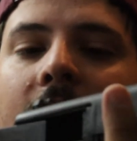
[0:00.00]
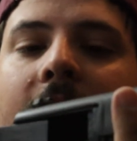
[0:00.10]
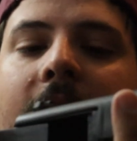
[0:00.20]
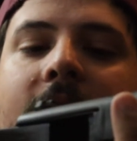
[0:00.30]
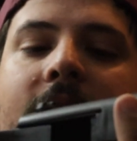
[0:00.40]

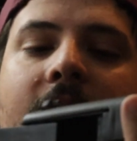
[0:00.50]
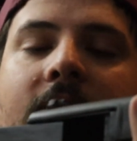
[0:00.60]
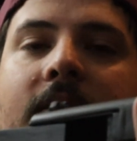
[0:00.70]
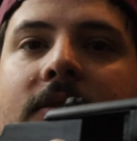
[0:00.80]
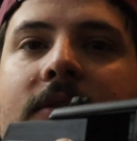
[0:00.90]
I can't
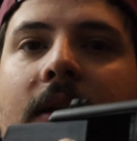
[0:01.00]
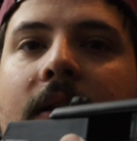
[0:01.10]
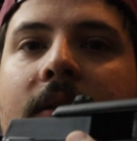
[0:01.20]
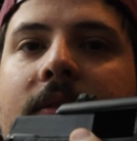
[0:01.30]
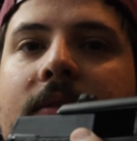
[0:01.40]
take this
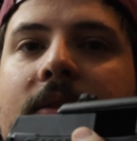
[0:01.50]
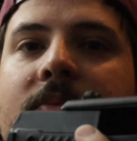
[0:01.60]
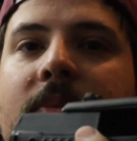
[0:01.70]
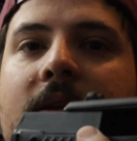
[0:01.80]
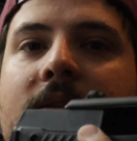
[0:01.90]

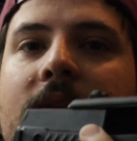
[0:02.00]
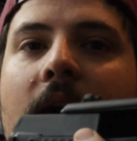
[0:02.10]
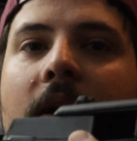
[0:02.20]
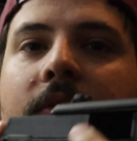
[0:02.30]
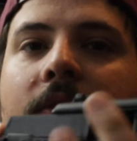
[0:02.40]
this piece
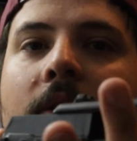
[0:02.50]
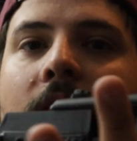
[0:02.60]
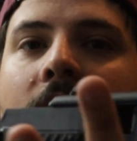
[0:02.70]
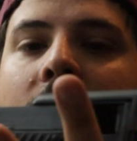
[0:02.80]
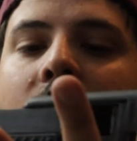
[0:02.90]
off,
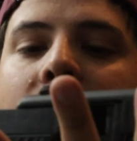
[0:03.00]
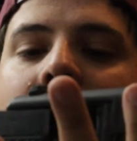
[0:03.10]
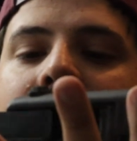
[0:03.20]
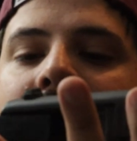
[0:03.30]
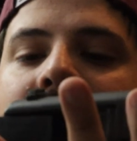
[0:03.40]

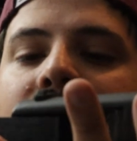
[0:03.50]
because it